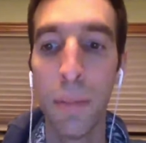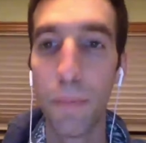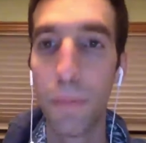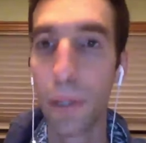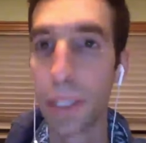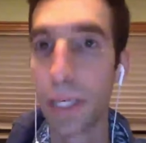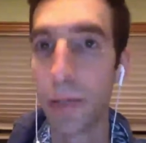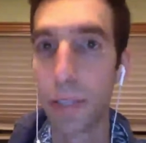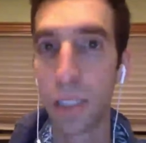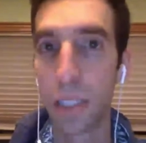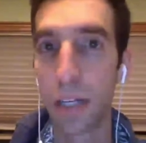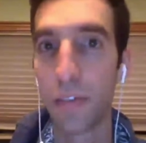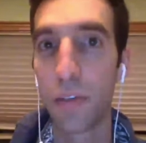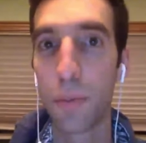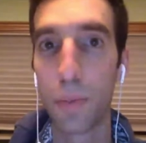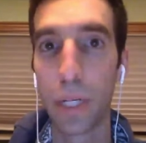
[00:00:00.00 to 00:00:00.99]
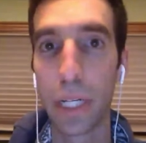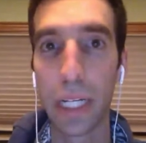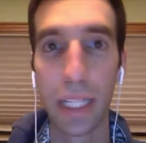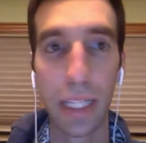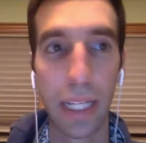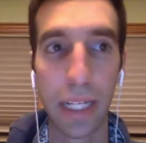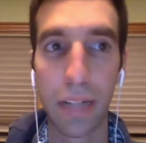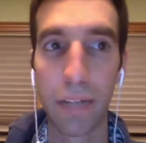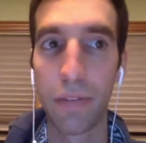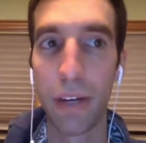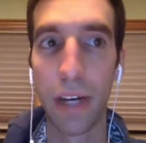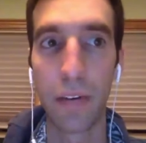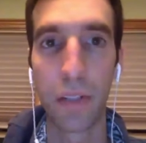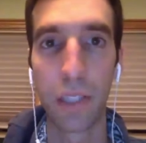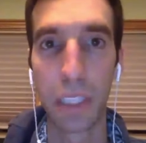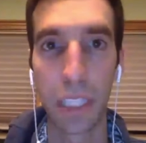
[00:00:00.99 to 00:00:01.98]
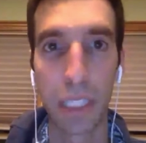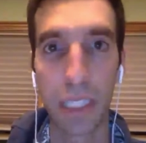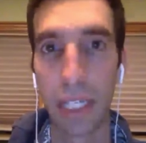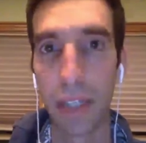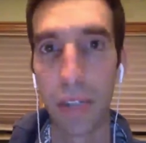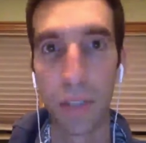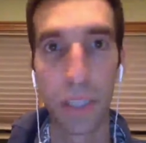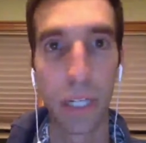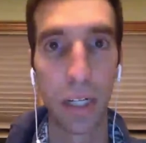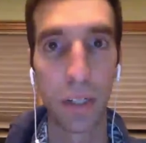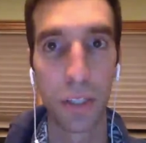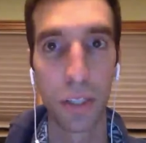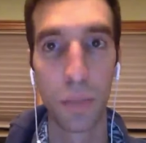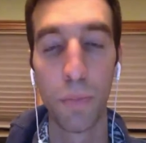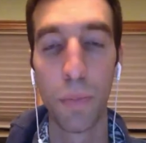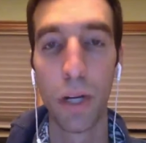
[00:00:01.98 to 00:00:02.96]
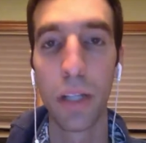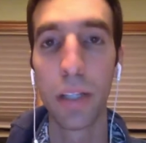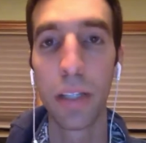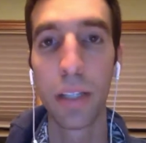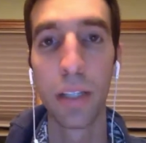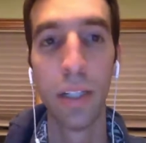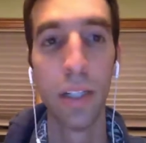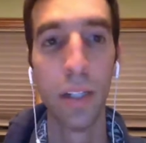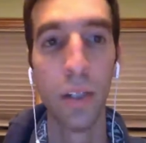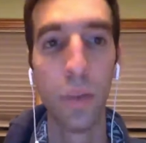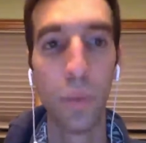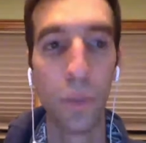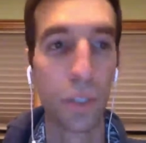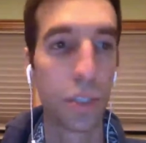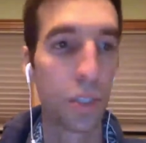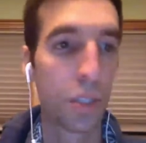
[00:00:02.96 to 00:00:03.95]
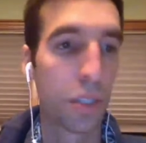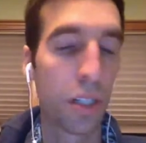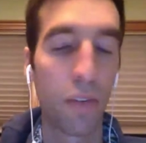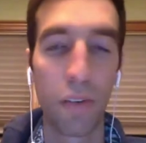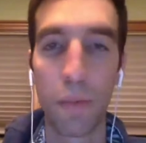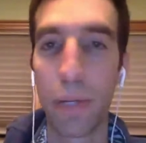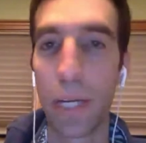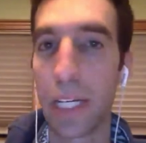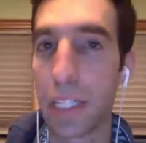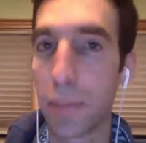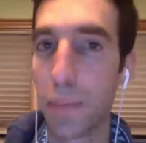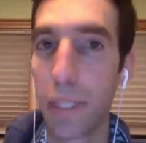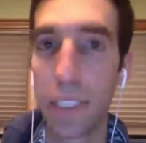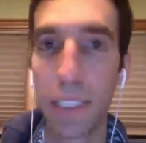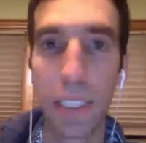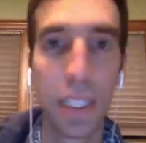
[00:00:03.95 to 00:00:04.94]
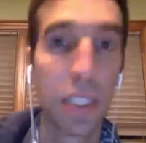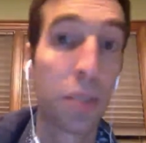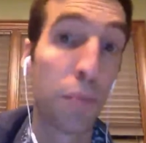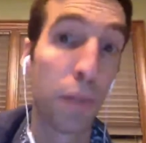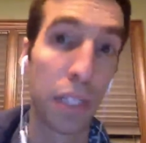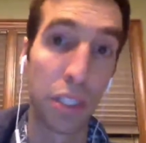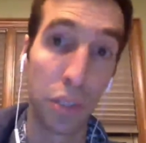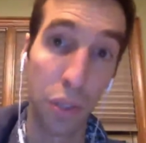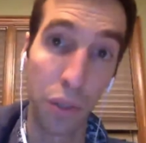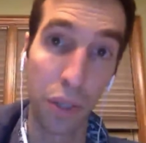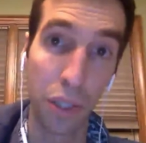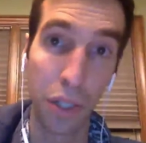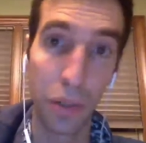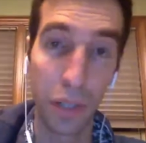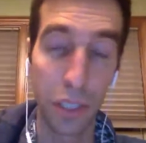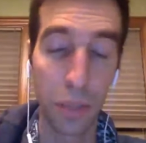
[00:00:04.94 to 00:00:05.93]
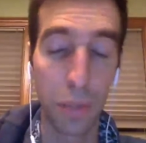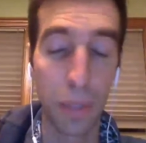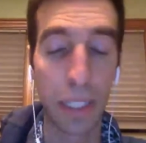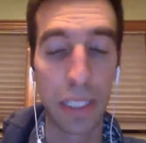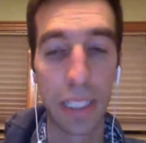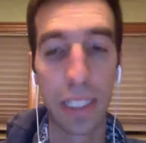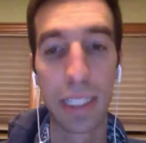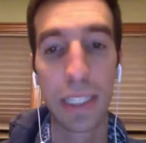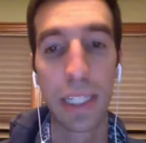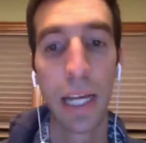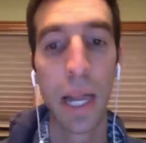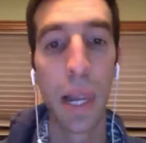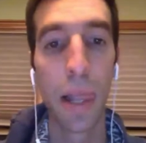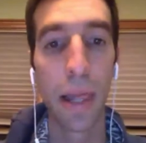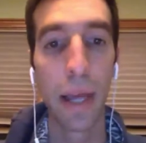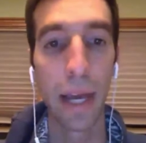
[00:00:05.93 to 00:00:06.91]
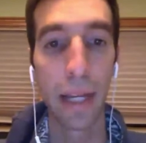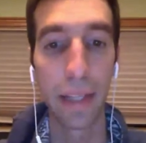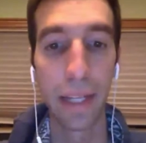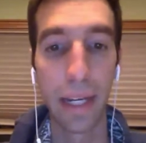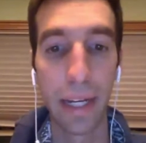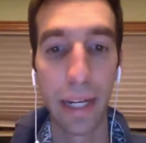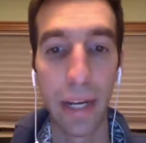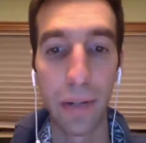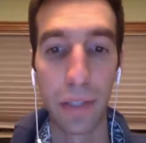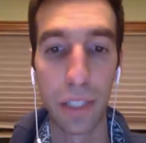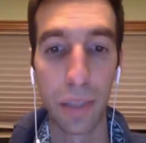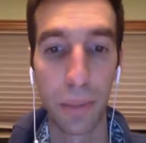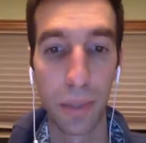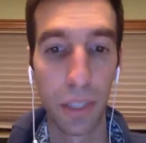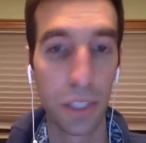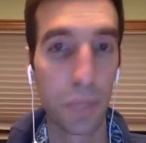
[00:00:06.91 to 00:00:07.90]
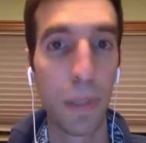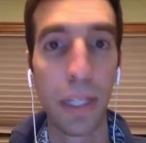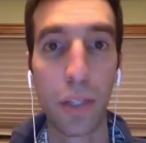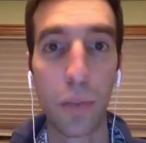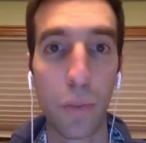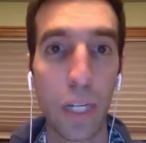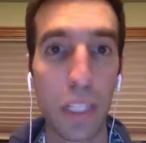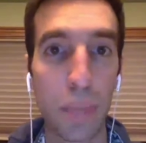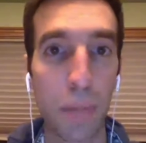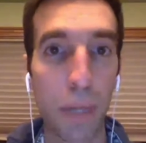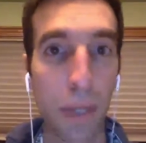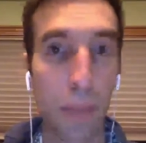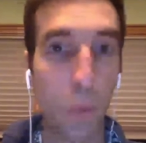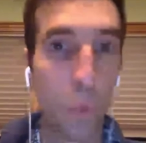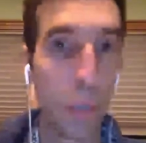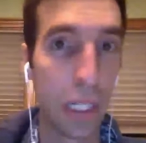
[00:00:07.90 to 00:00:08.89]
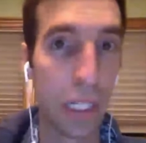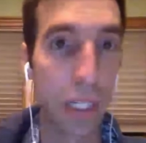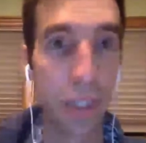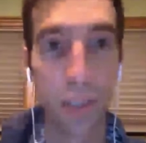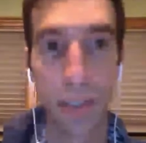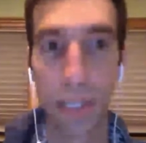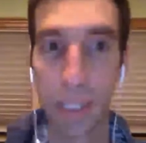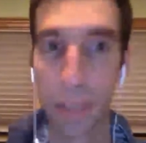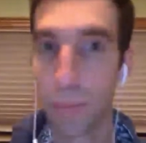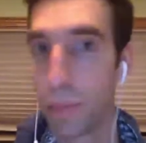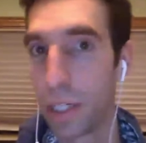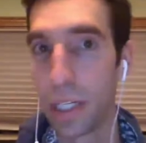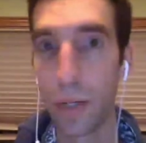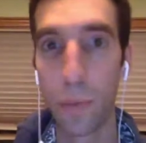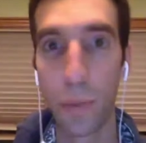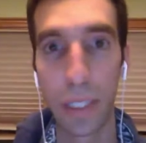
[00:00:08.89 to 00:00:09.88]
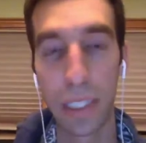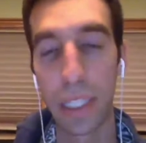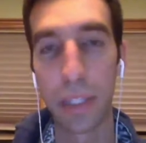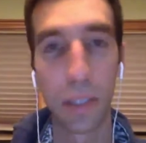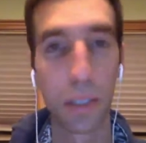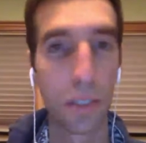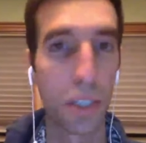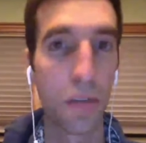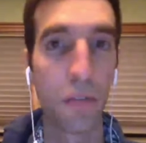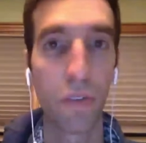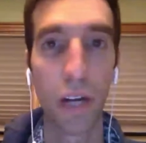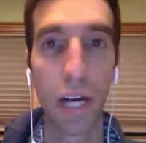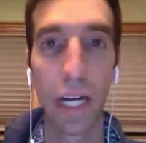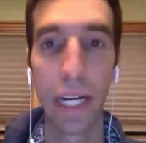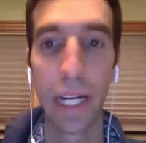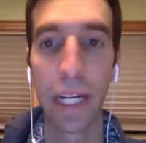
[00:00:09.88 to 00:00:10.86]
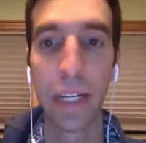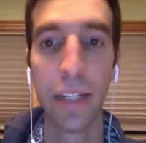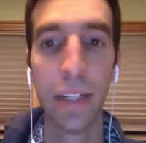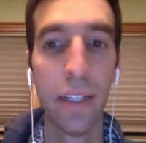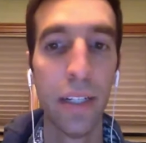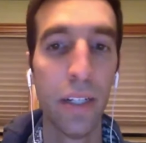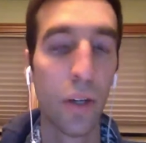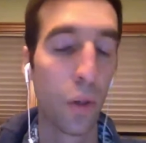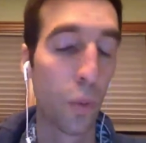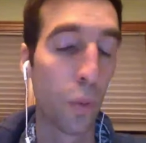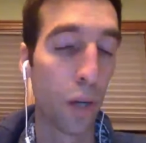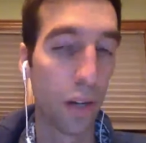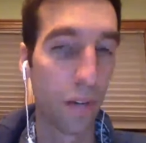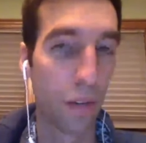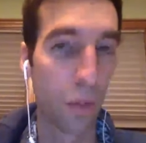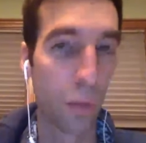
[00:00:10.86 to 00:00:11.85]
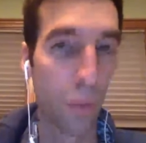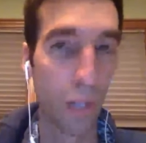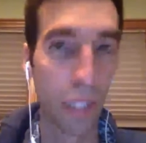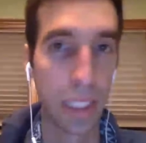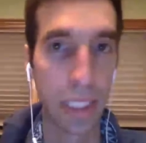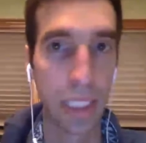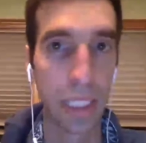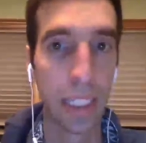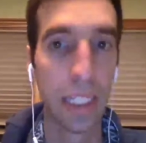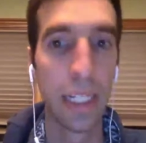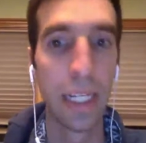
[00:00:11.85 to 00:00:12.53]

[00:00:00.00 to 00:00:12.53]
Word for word: but that was enough to bring in like five or six thousand dollars a month, which covered my expenses, my student loan expenses, and then I was able to spend the rest of my week, like Monday, Wednesday, Thursday, Friday, or whatever it was,